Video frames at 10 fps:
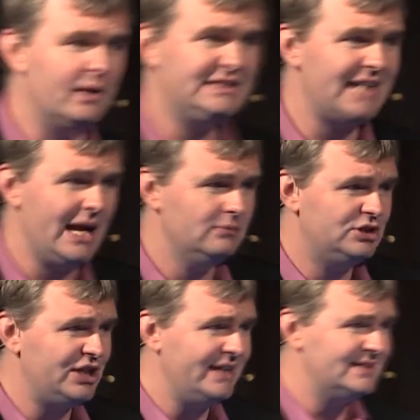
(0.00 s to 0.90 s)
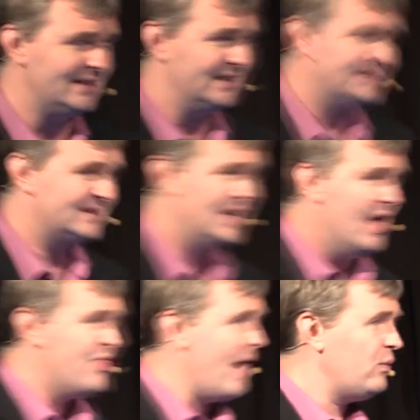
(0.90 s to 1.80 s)
same Jesus
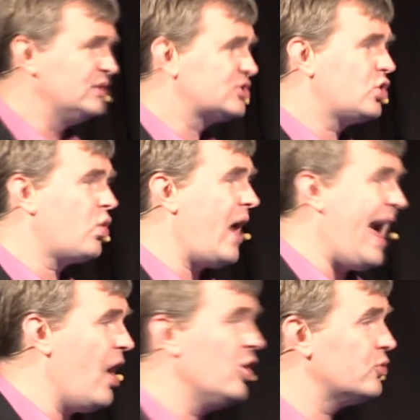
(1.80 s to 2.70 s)
that was crowned